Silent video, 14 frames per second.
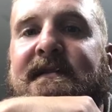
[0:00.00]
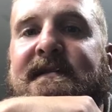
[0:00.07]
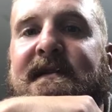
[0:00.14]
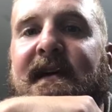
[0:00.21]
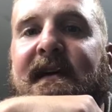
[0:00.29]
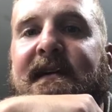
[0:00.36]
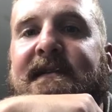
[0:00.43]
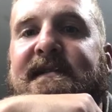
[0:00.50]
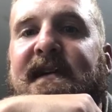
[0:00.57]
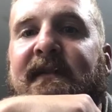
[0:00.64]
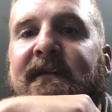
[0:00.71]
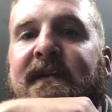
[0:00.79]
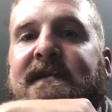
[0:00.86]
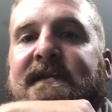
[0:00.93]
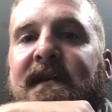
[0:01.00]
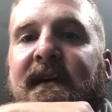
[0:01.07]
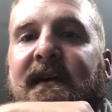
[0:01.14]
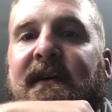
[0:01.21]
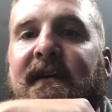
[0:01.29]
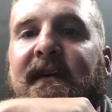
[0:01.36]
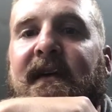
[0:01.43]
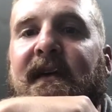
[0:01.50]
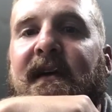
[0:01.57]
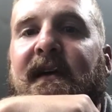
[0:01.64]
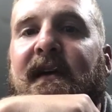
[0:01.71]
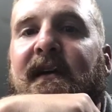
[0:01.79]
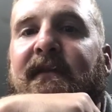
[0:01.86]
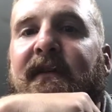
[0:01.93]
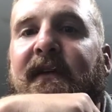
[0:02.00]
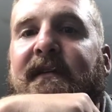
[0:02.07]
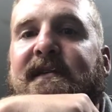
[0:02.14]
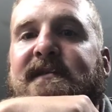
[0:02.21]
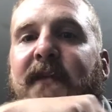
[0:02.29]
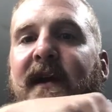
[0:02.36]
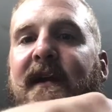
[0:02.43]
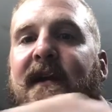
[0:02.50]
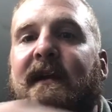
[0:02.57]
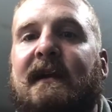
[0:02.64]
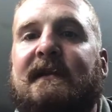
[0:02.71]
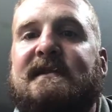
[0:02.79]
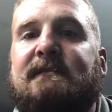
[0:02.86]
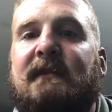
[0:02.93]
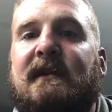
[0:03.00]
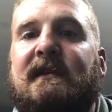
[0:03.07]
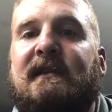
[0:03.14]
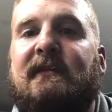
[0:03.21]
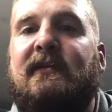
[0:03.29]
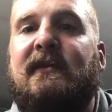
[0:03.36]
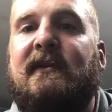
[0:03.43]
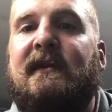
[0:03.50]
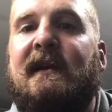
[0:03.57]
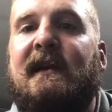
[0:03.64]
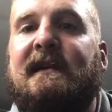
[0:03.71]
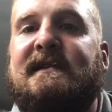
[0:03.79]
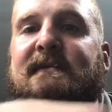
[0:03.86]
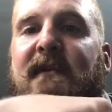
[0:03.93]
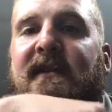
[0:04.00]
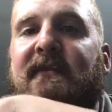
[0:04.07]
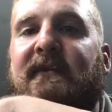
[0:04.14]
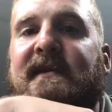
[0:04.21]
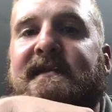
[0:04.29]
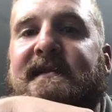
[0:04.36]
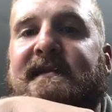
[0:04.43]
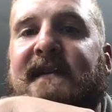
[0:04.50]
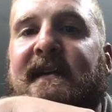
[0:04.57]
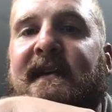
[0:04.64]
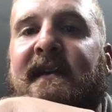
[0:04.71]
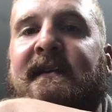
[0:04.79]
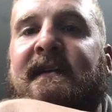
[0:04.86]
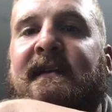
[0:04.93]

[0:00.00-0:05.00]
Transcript: stock 7 months later. Finally just paid a gunsmith to put a Smith & Wesson sight on.